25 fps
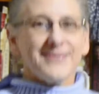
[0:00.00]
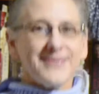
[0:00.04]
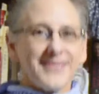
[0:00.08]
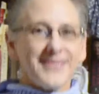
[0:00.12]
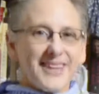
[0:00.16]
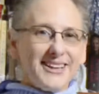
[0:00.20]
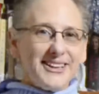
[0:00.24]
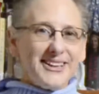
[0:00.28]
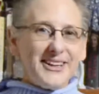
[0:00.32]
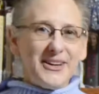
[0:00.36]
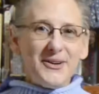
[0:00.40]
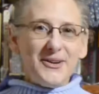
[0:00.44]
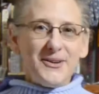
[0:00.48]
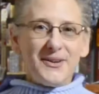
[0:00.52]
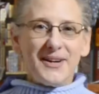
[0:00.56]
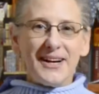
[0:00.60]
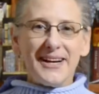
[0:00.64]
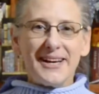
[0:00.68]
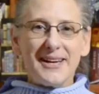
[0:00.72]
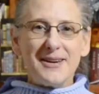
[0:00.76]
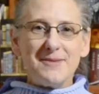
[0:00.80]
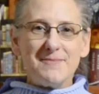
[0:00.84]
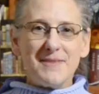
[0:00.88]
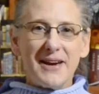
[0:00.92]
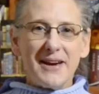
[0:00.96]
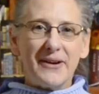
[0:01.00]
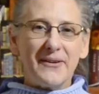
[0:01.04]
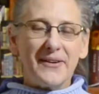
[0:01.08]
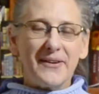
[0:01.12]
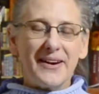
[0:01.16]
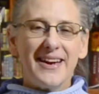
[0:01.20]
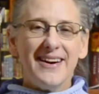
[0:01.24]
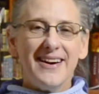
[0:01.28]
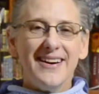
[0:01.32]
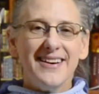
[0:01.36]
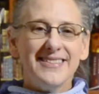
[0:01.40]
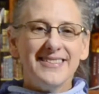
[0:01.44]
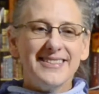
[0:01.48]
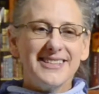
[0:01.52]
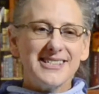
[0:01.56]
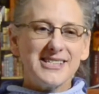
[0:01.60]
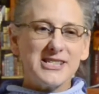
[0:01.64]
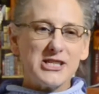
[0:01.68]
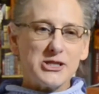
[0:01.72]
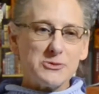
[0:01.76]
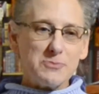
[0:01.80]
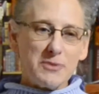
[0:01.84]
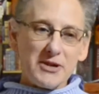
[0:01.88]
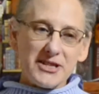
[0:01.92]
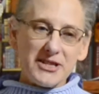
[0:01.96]
Hello, I am Arianne. This
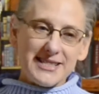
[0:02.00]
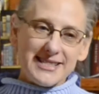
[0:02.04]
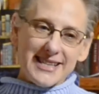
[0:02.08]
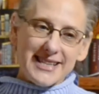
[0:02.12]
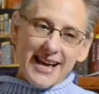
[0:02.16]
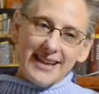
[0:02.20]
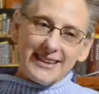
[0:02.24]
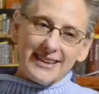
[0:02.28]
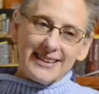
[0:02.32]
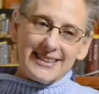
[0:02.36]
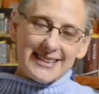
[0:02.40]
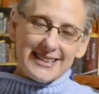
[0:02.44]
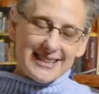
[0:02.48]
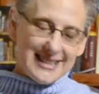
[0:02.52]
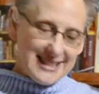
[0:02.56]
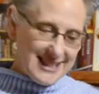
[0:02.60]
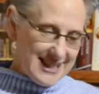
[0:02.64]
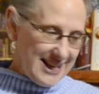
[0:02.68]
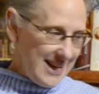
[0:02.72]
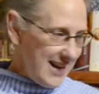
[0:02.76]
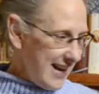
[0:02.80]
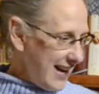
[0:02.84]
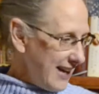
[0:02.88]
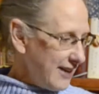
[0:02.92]
is Book Zealot.